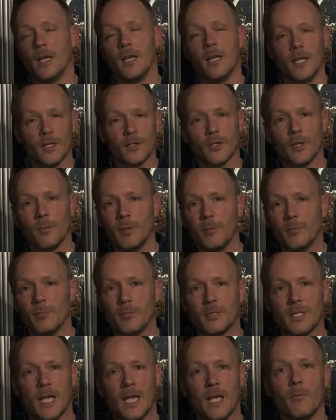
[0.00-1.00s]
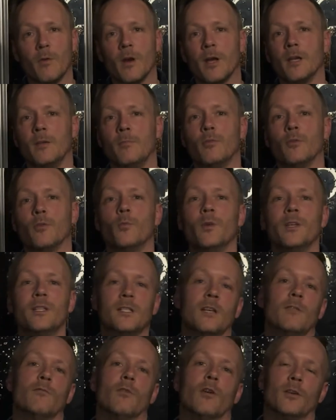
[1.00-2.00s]
Some people say, why don't you put whiskey
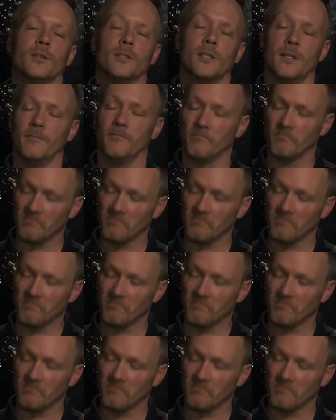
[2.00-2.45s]
rocks in?